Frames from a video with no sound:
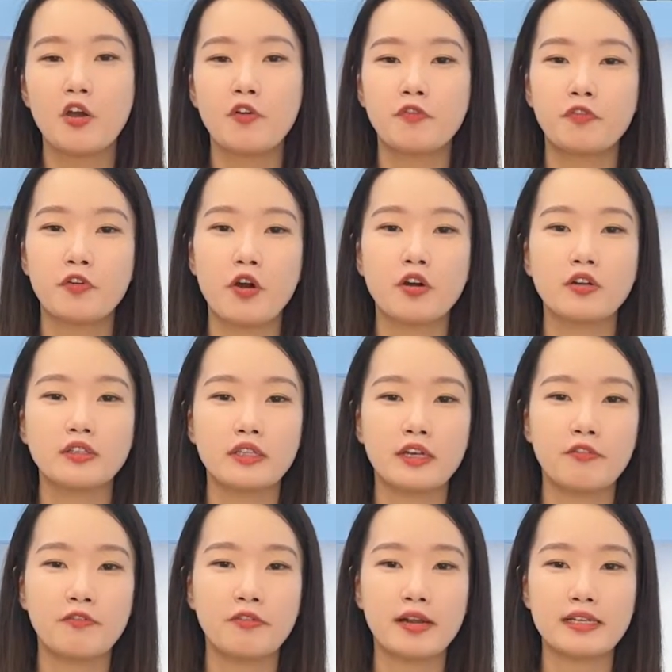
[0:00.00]
From
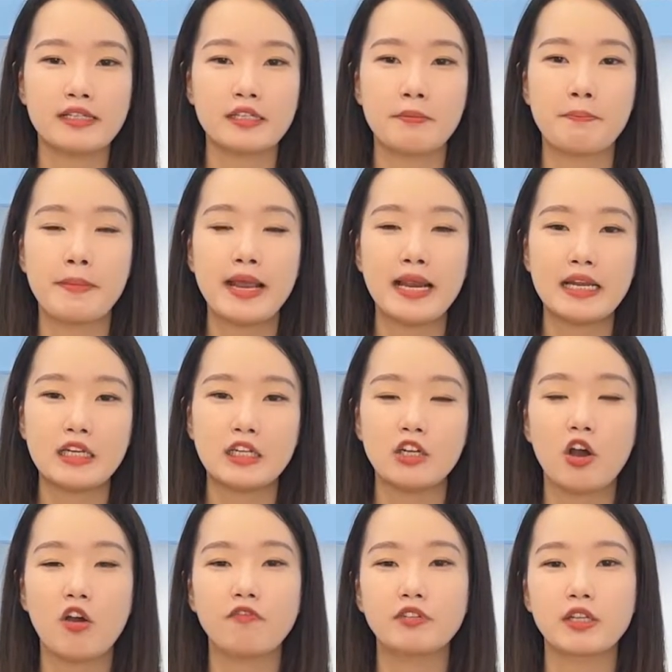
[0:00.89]
the flexibility
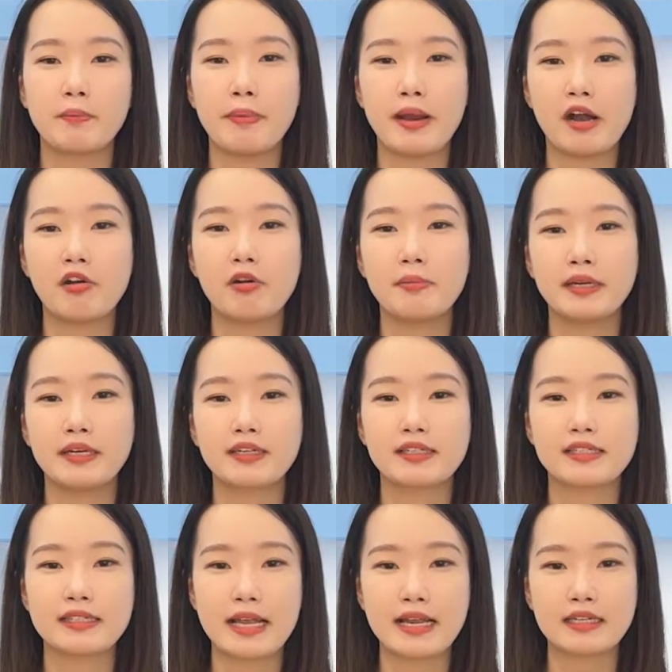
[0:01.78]
of the parameter
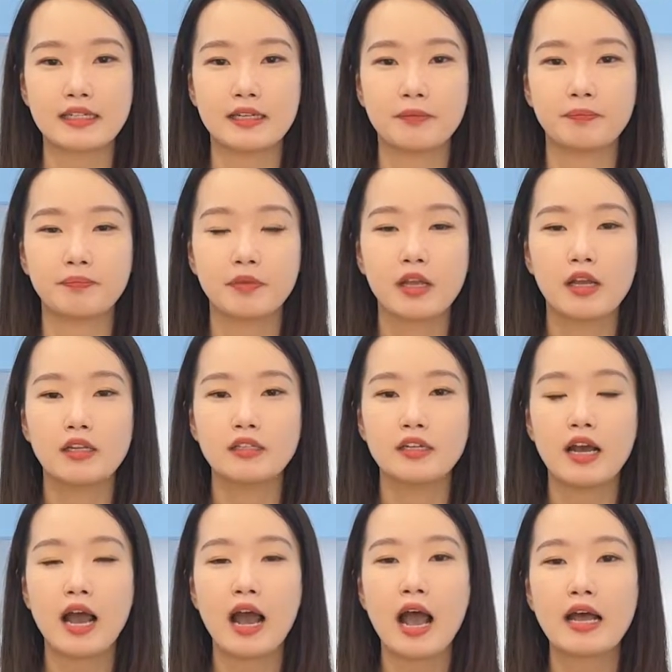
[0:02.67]
setting,
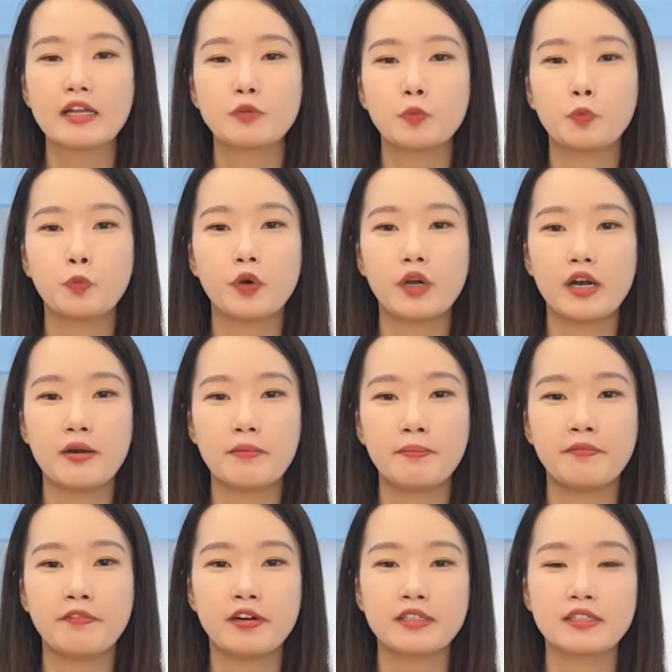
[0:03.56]
the
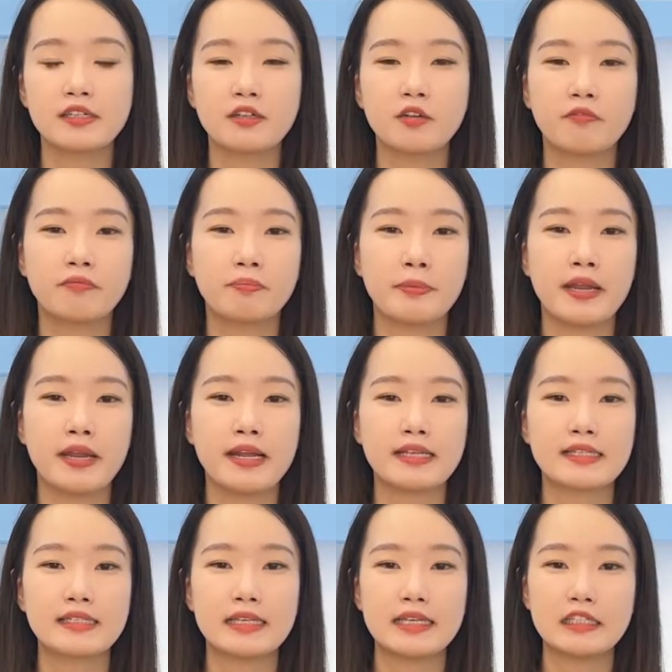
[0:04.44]
hardware version of
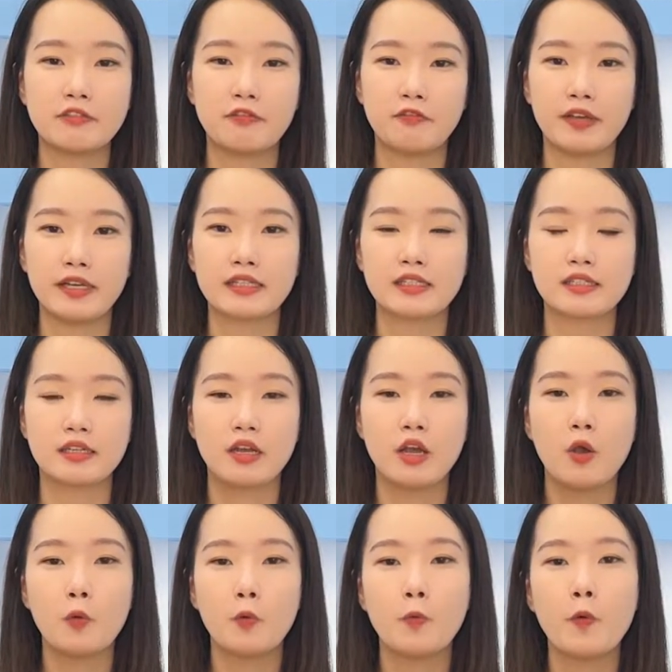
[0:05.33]
BMS is fixed,
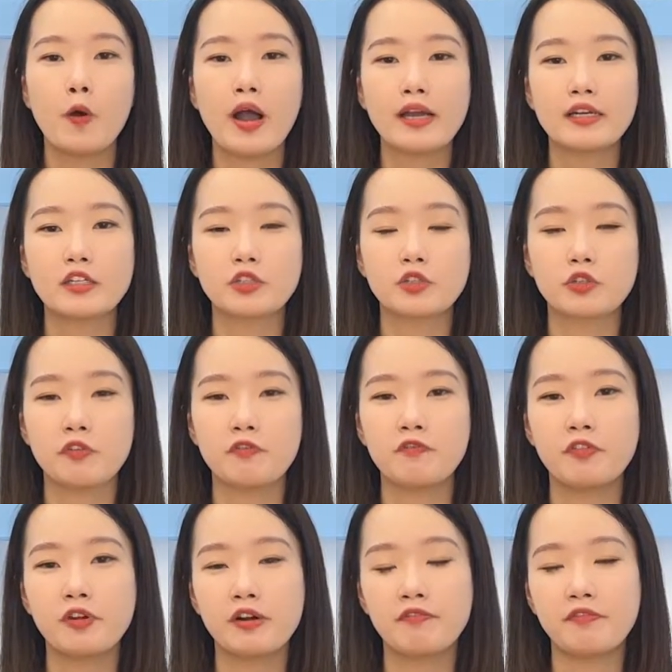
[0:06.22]
while the
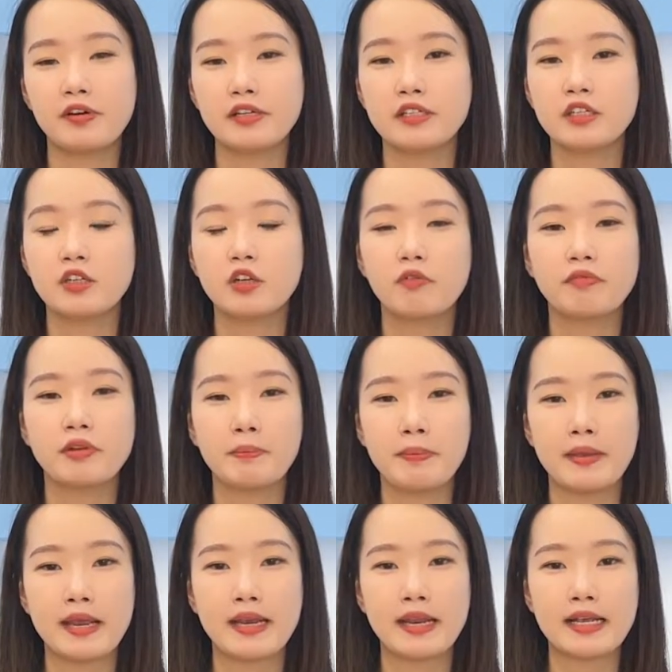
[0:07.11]
software version of the
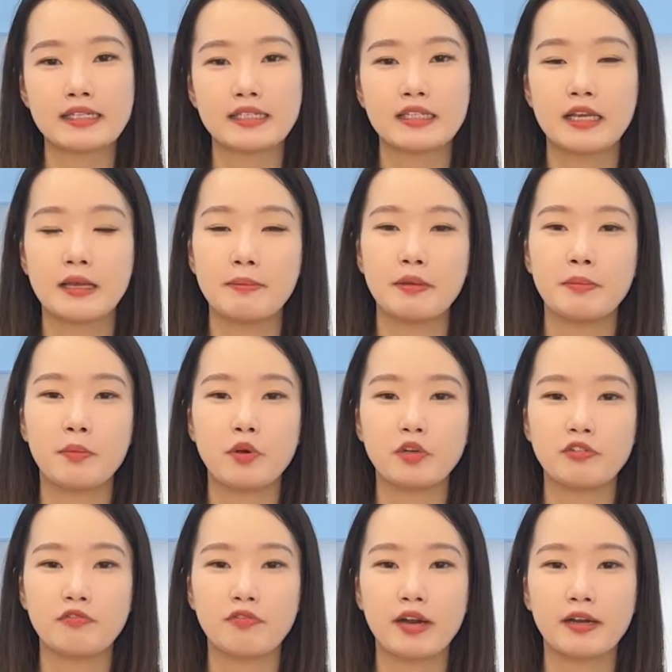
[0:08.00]
BMS can be
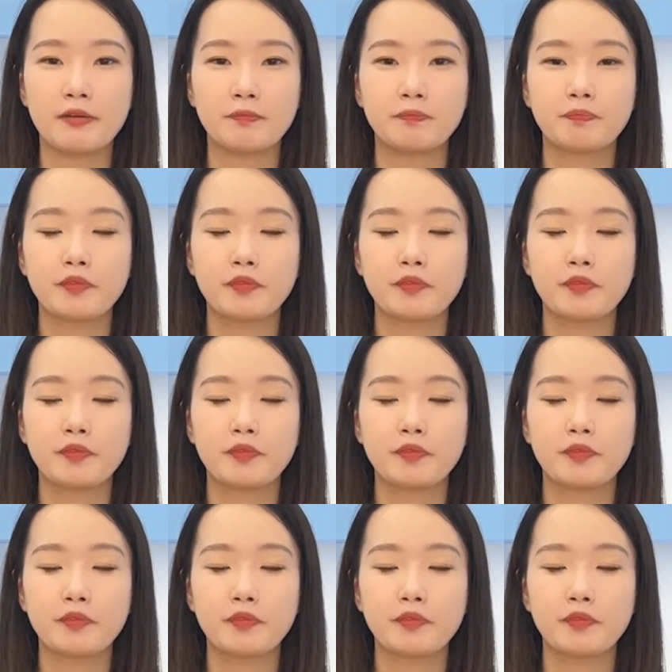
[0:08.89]
modified.